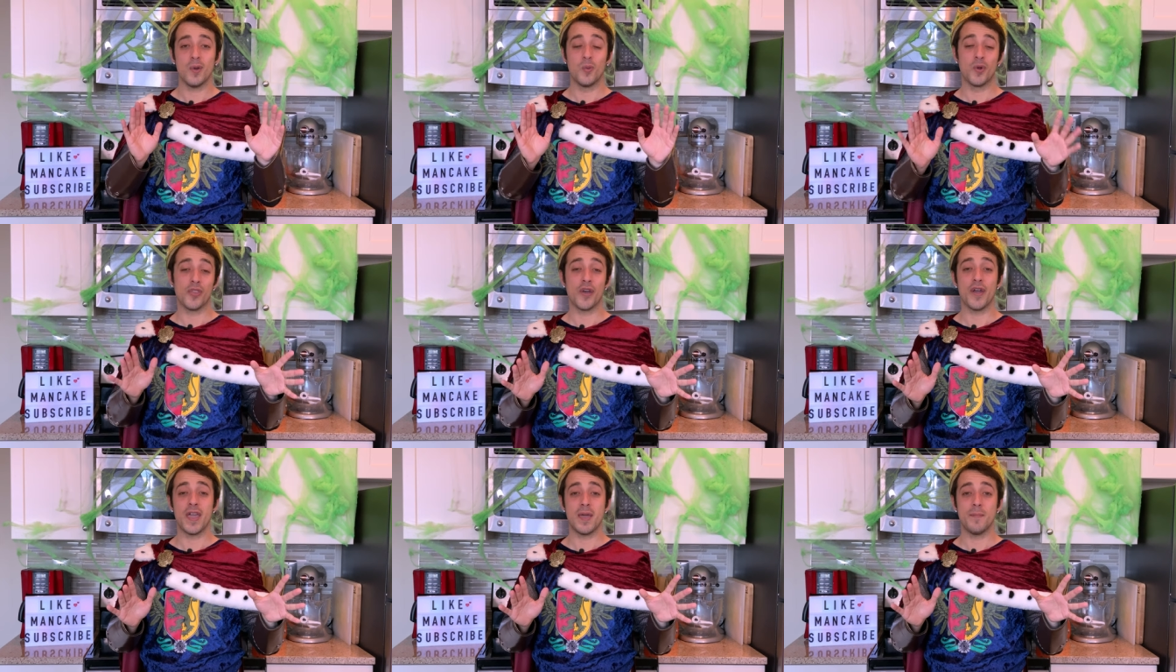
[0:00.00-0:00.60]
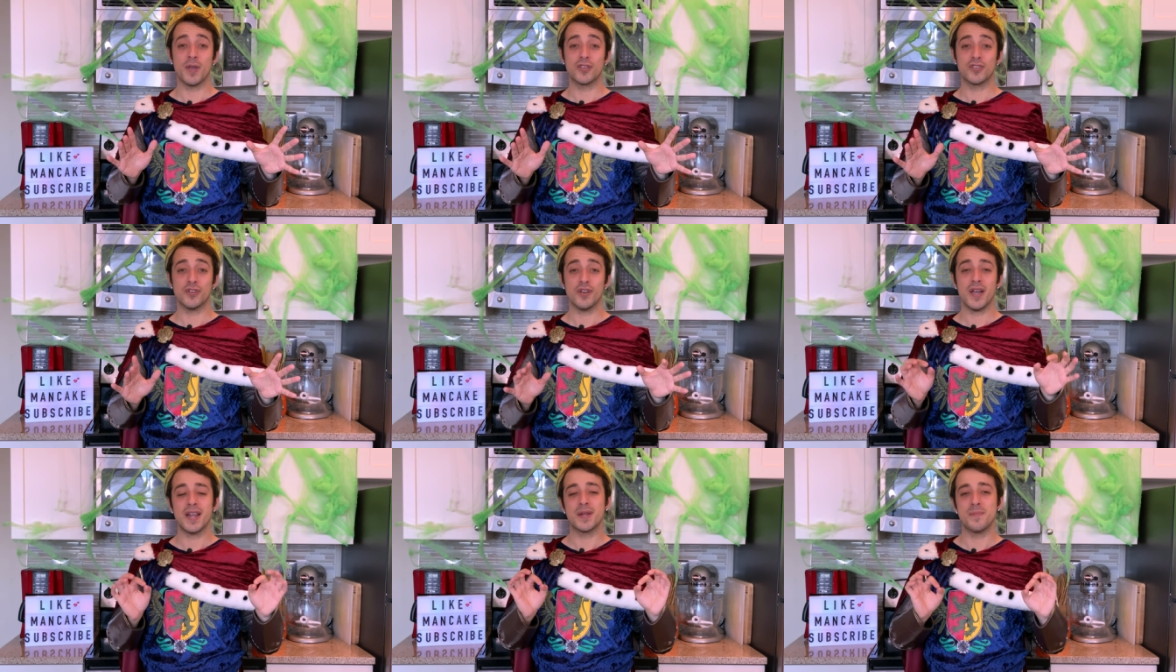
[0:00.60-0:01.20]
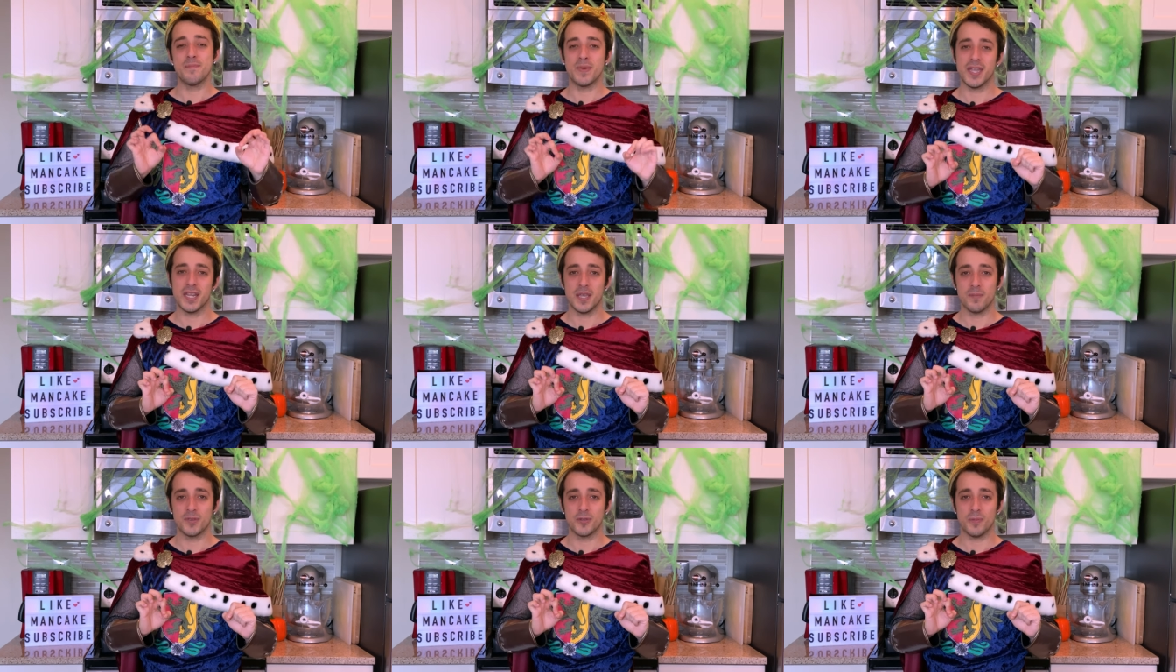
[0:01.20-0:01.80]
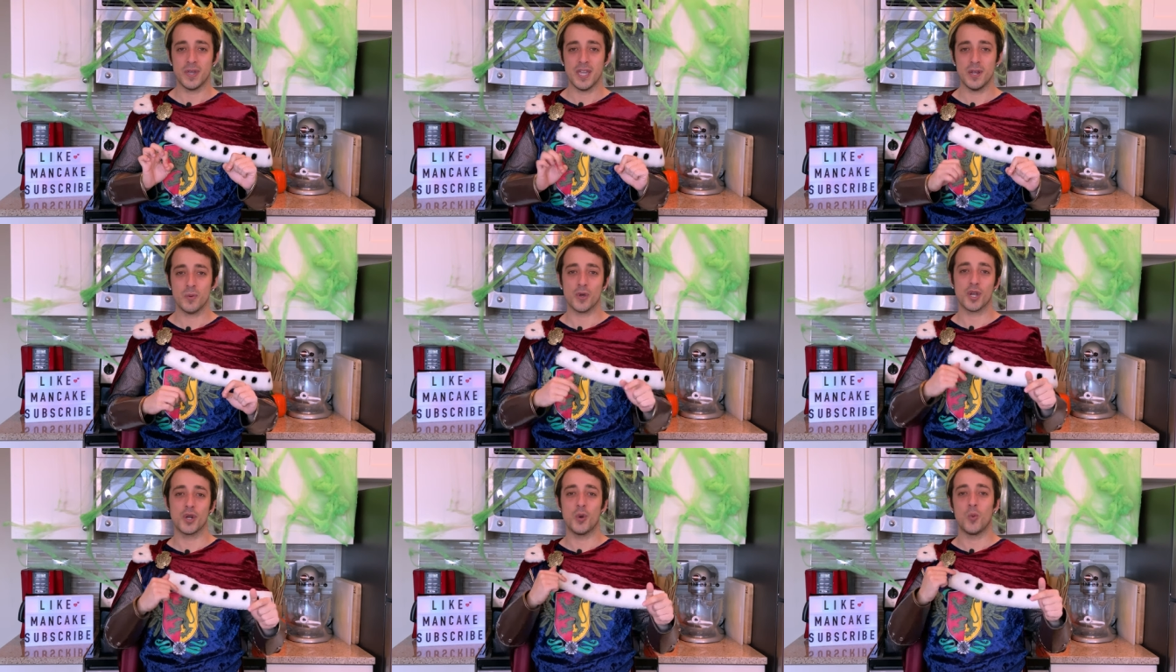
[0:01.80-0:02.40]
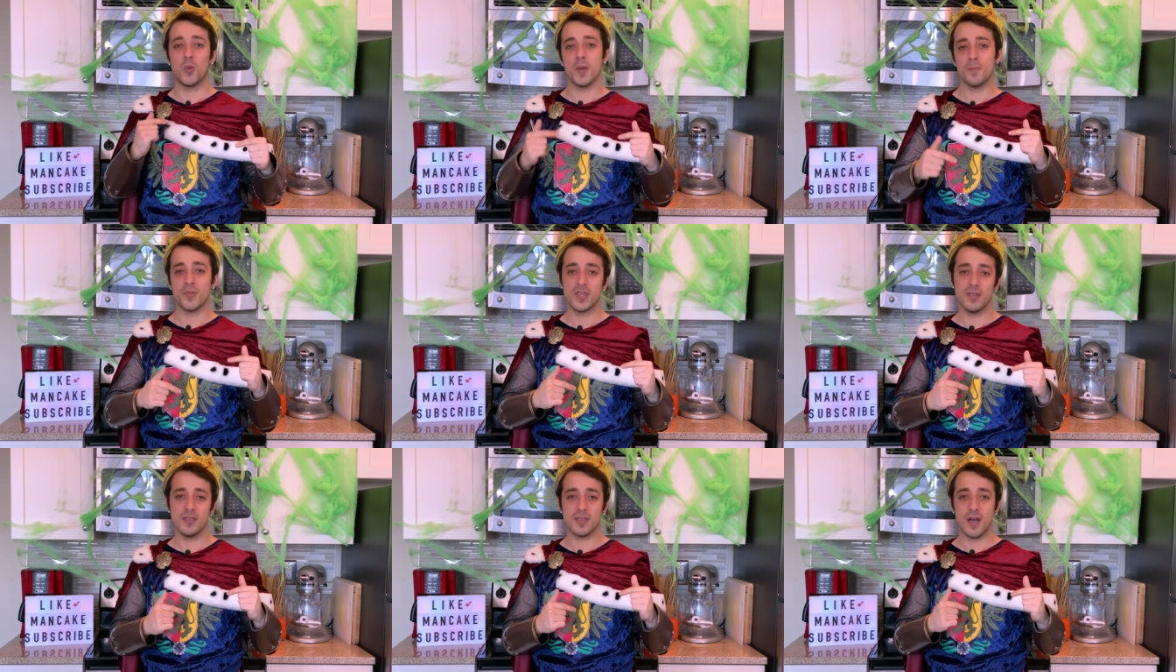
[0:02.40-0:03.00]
And with our hand mixer on a medium speed, we're gonna whip these